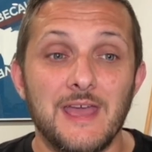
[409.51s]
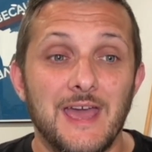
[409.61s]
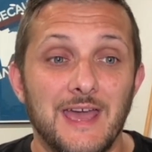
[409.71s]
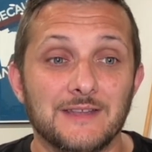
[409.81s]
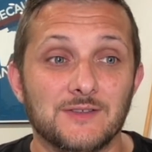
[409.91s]

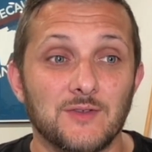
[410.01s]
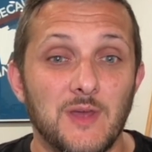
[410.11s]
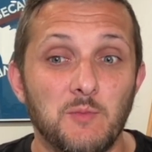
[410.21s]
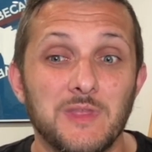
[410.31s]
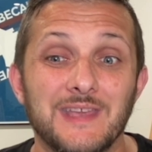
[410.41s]
And so
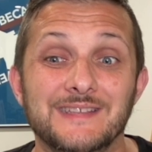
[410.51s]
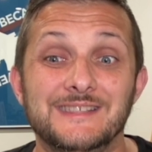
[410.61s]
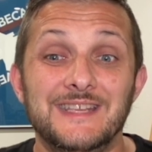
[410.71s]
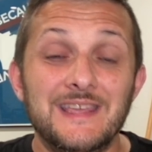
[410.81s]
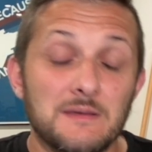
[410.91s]
then when they
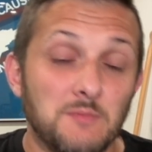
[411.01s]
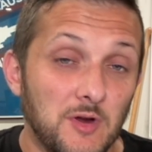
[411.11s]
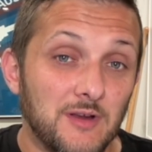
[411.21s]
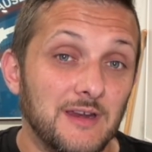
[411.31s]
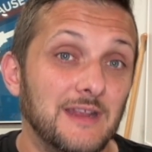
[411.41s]
see the
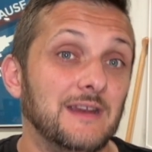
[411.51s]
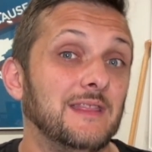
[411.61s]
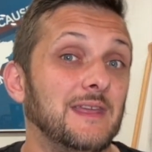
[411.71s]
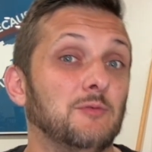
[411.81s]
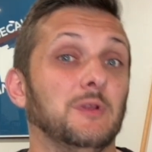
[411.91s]
marketing,
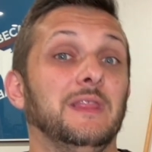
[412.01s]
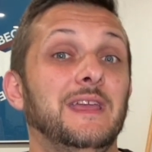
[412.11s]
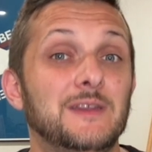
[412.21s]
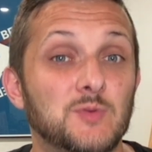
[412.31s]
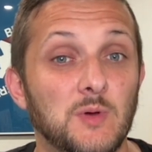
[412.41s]
they
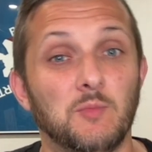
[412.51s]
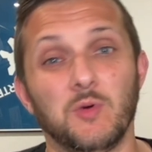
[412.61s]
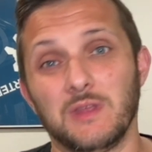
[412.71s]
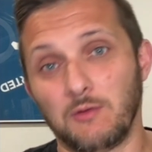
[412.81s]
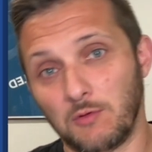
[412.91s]
relate to it
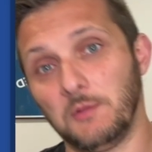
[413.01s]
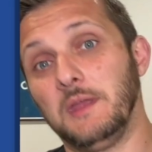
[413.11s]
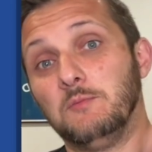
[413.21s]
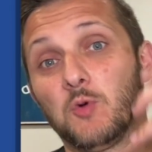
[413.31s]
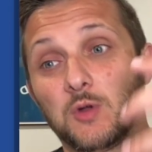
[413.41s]
more, they
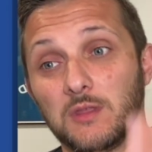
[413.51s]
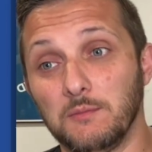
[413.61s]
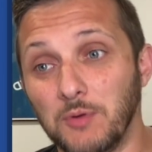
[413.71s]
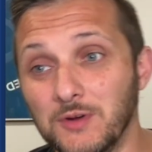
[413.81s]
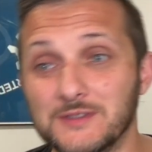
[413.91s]
relate more to the
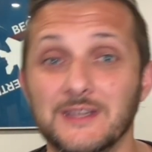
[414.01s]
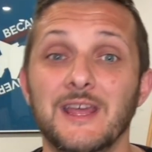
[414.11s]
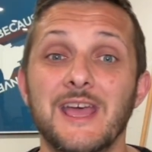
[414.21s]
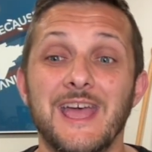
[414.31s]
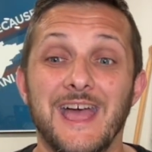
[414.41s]
person.
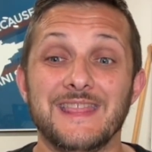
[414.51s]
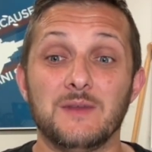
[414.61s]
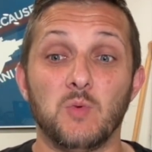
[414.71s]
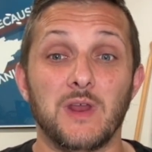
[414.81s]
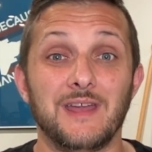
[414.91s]
And
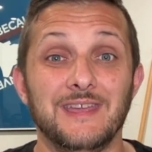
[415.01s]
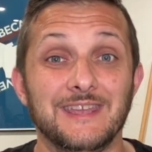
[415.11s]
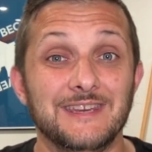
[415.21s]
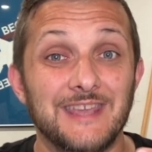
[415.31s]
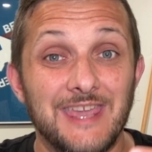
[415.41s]
then when I
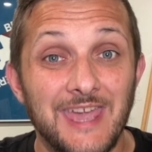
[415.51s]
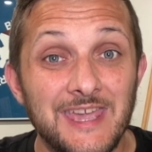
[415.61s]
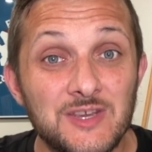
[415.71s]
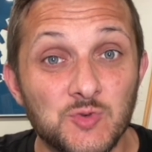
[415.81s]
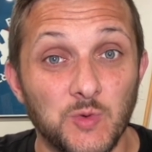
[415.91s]

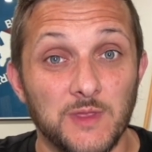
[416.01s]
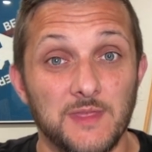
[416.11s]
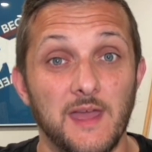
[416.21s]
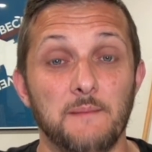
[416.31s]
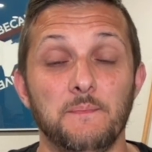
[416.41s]
engage with
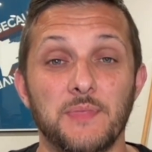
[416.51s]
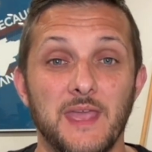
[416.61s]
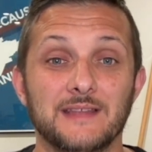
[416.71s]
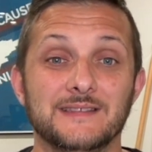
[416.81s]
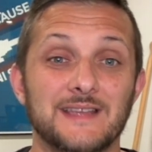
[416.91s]
them
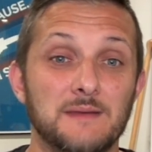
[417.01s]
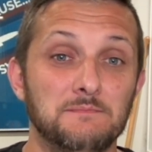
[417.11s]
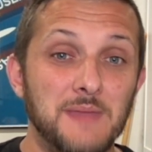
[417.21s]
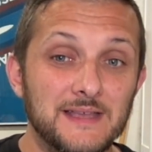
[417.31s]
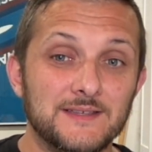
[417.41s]
and
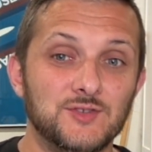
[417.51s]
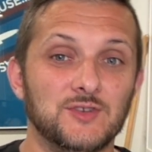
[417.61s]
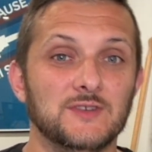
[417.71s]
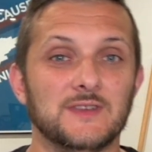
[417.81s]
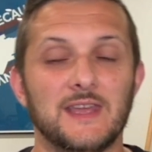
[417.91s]
send
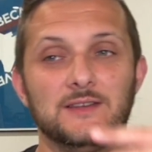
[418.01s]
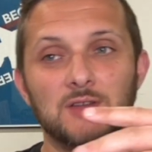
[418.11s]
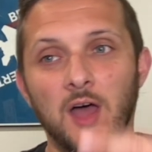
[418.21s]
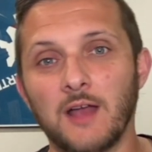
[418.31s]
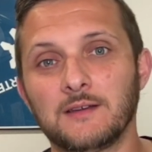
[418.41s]
messages and
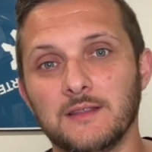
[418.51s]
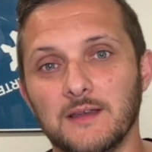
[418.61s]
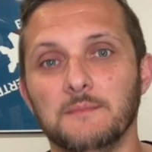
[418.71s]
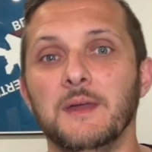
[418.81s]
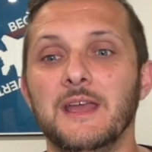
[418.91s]
talk to
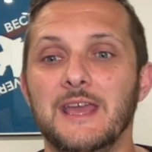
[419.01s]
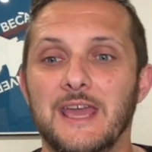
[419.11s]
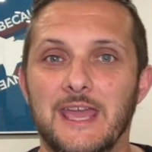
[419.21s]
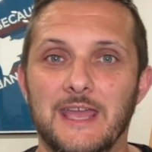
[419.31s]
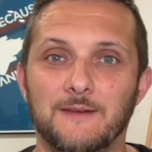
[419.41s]
them,
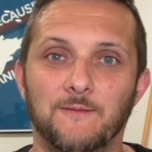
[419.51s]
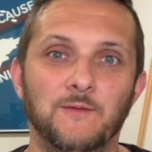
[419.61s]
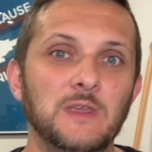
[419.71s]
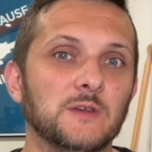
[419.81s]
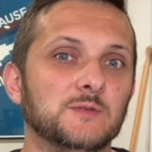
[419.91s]
it
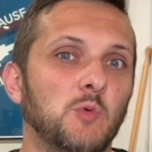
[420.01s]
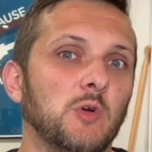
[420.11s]
feels more